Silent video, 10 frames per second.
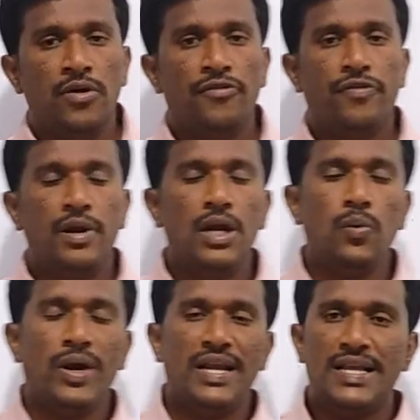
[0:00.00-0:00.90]

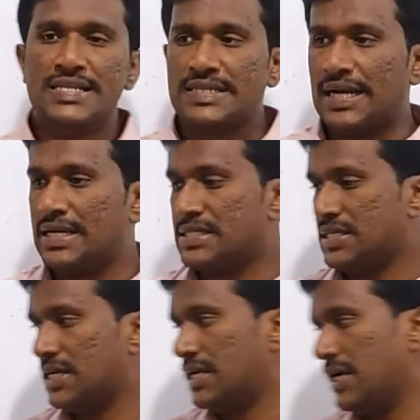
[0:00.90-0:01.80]
field winding is
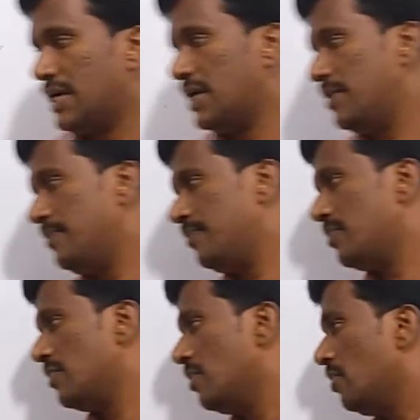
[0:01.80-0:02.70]
concentrated.
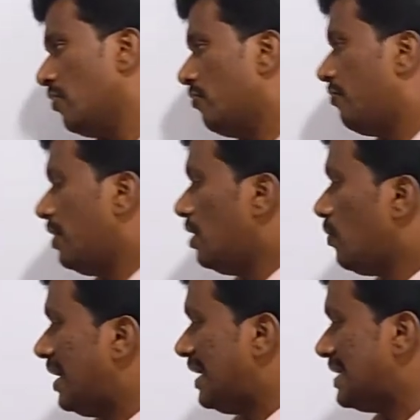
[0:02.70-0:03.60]
Field
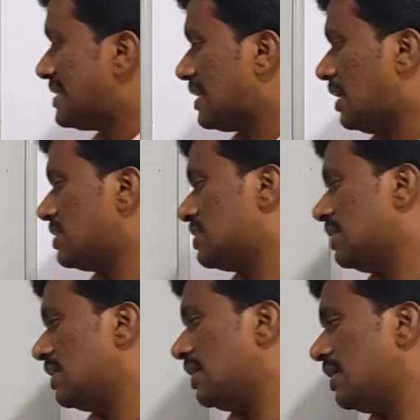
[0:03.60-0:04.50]
winding is
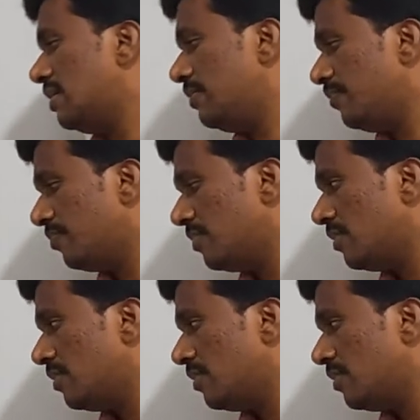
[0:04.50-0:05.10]
concentrated.